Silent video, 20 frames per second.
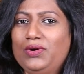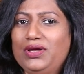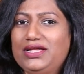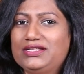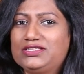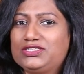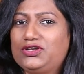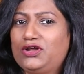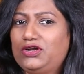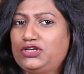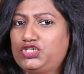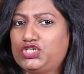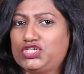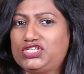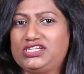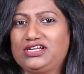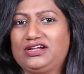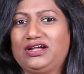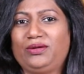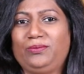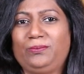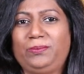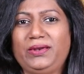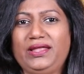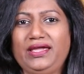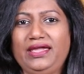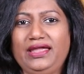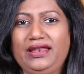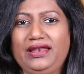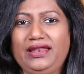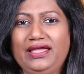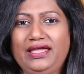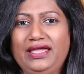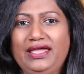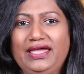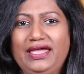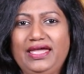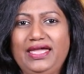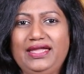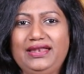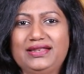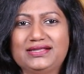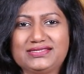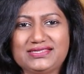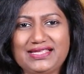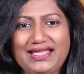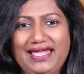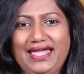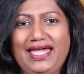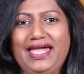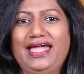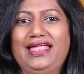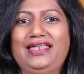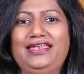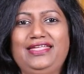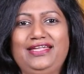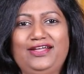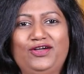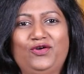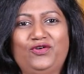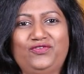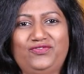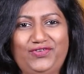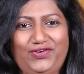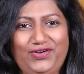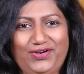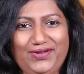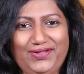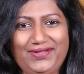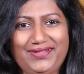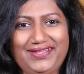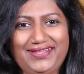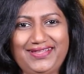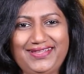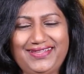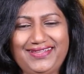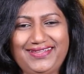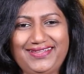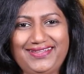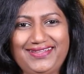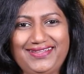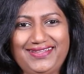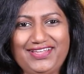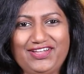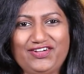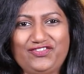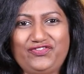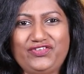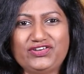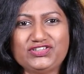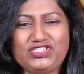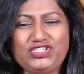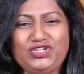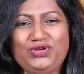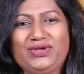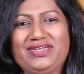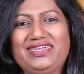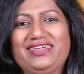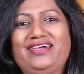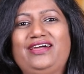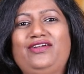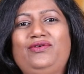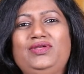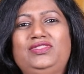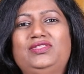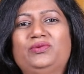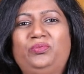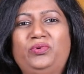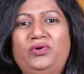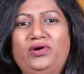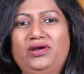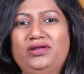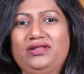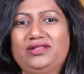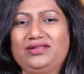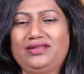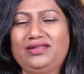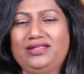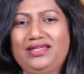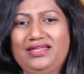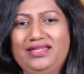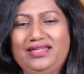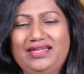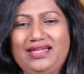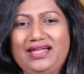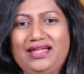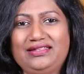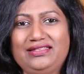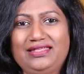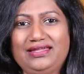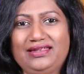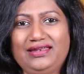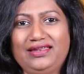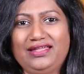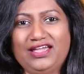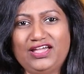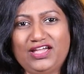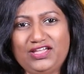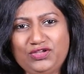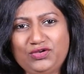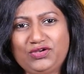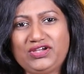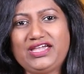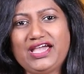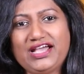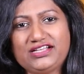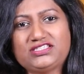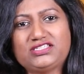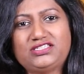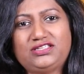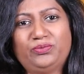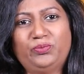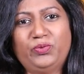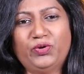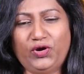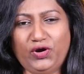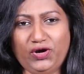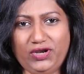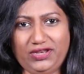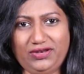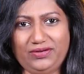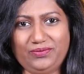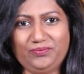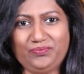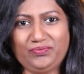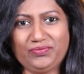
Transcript: it's not just a complaint, it is handing over. First you carry the burden, and then you cast the burden.